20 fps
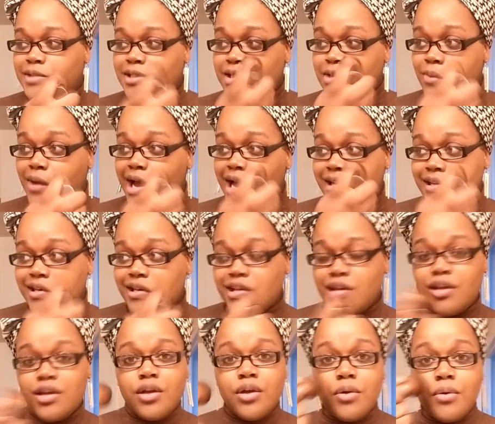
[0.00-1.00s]
So I
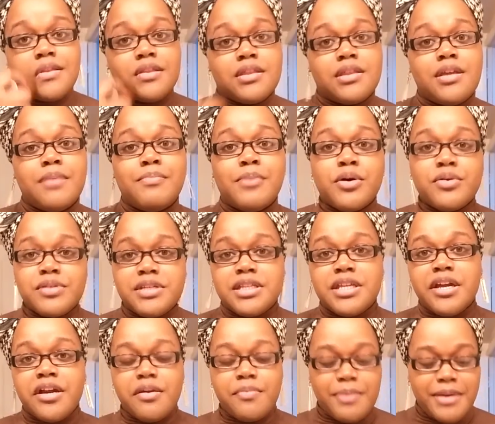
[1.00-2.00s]
knew the most
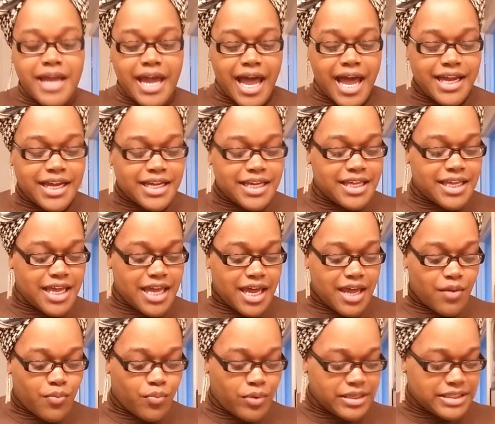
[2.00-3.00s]
therapy I could
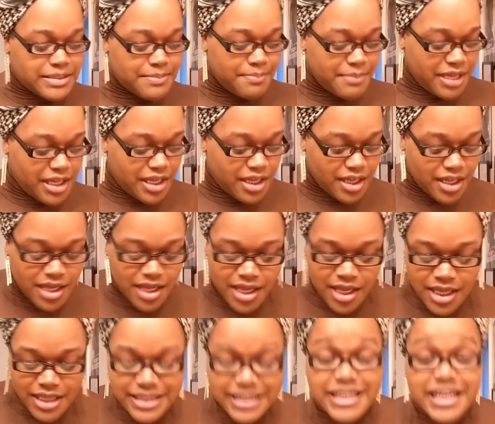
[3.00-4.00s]
get was me
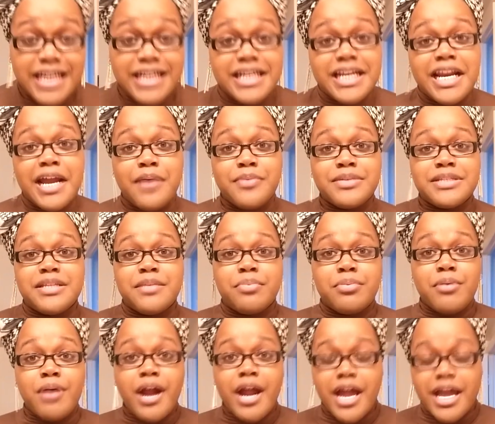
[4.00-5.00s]
saying that I was
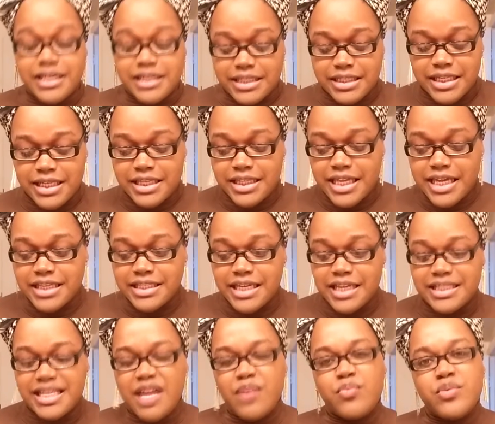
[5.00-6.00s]
depressed and things
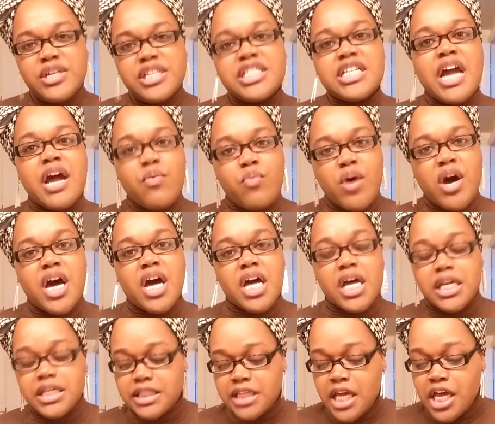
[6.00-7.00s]
like that, which I was.